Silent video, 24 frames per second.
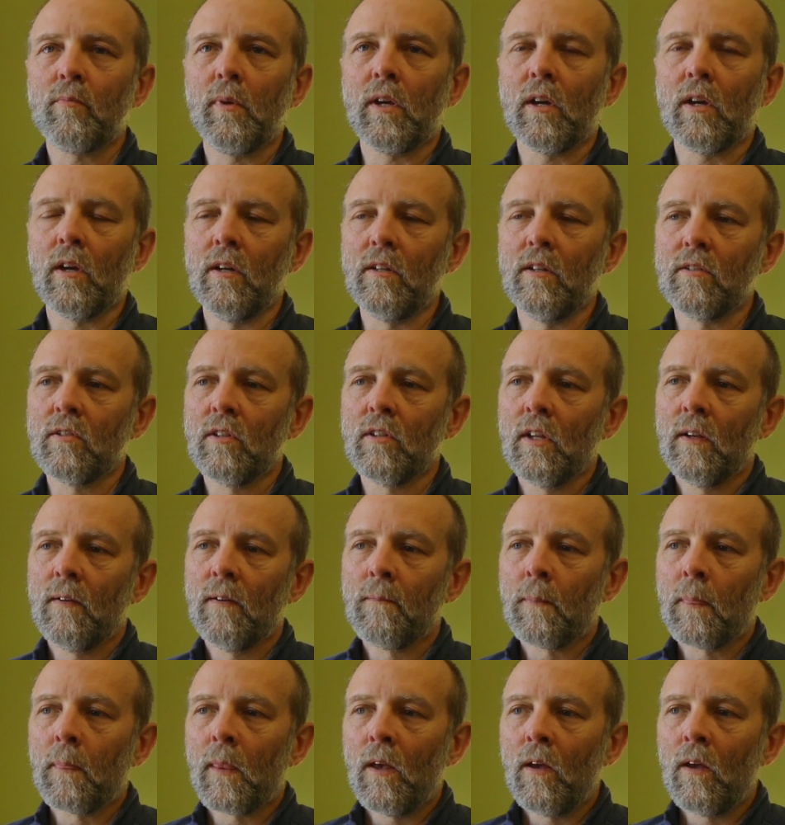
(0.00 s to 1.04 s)
because
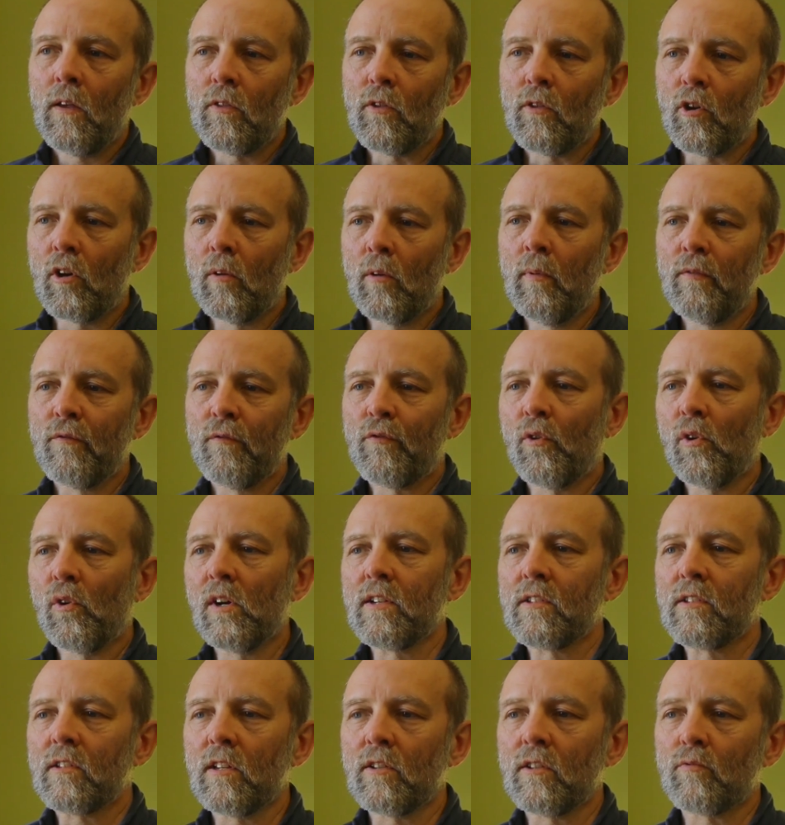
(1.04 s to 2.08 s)
the urban
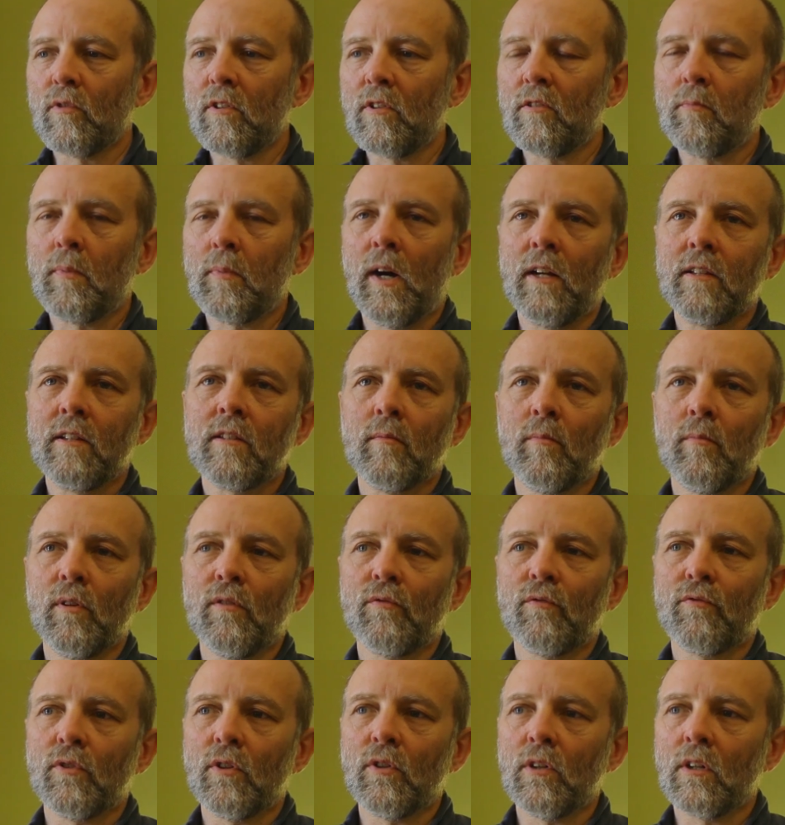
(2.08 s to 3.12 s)
forest is responsible
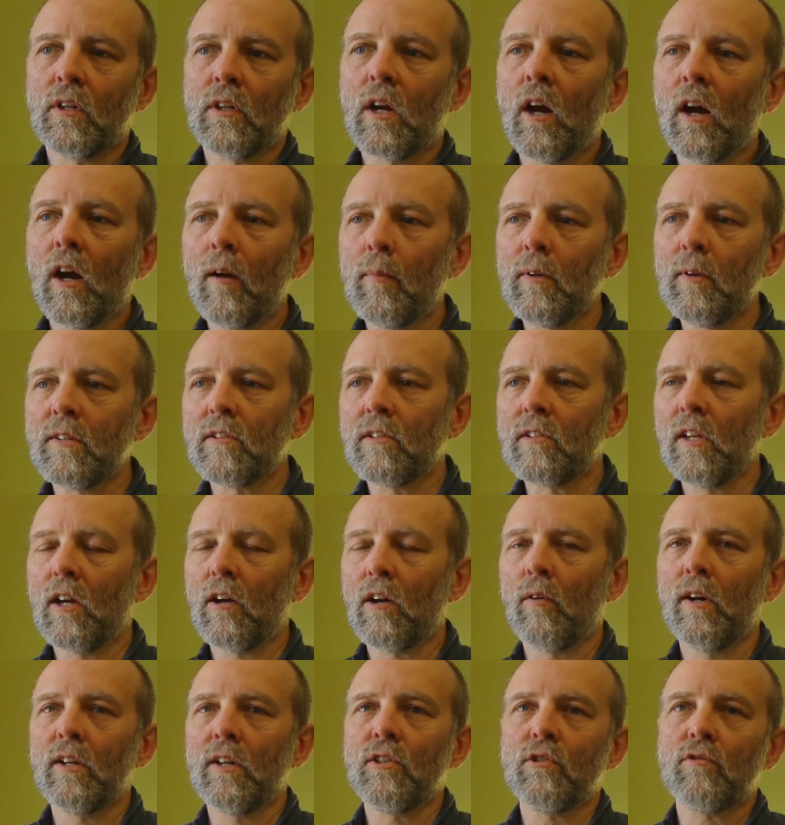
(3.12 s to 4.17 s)
for carbon
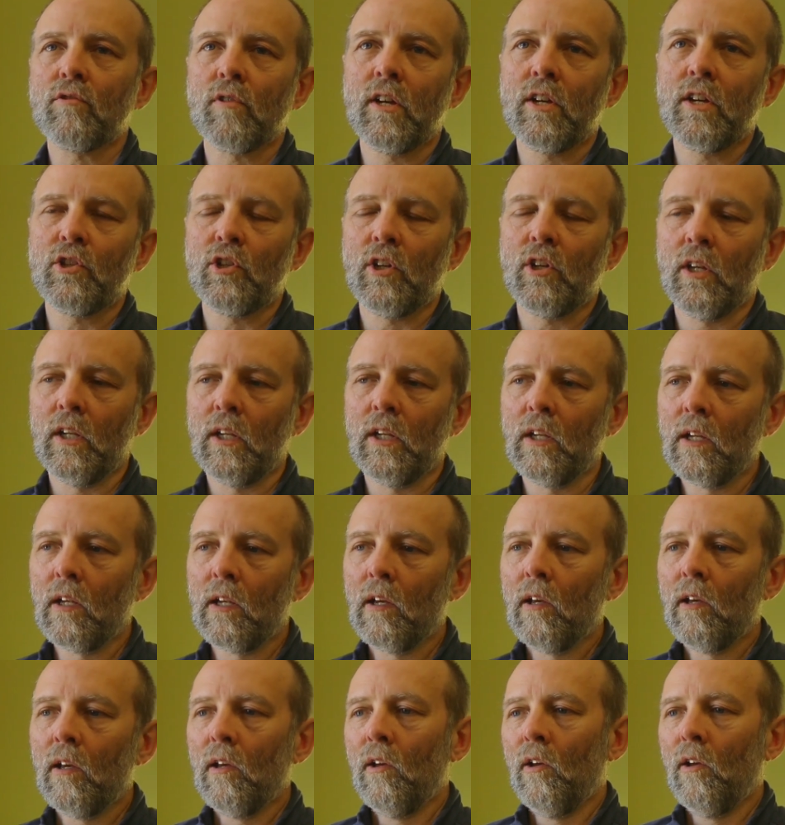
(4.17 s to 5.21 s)

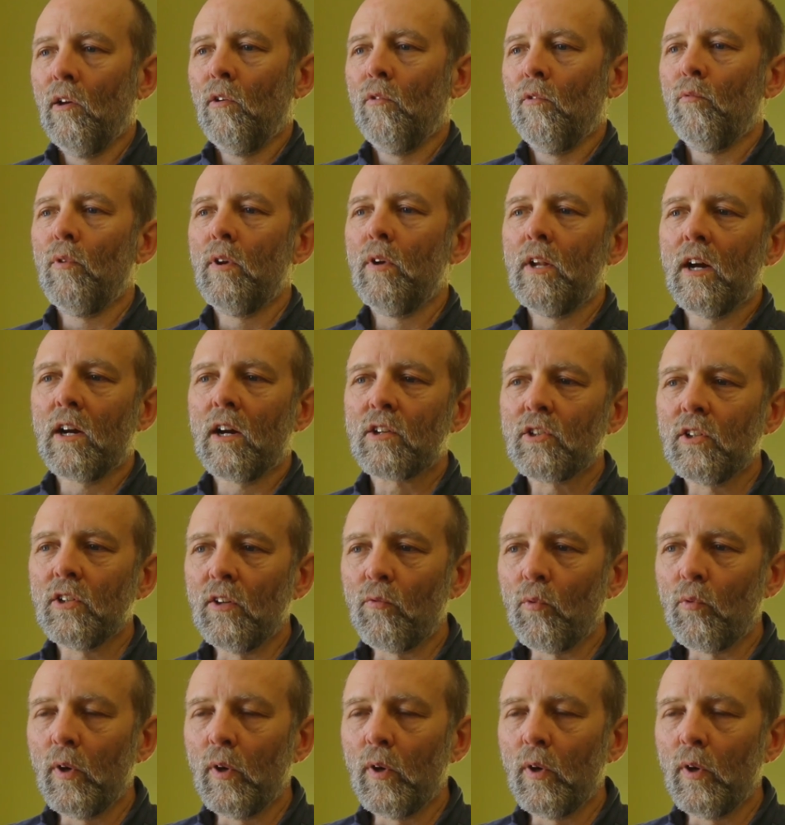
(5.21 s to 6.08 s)
sequestration, reduction of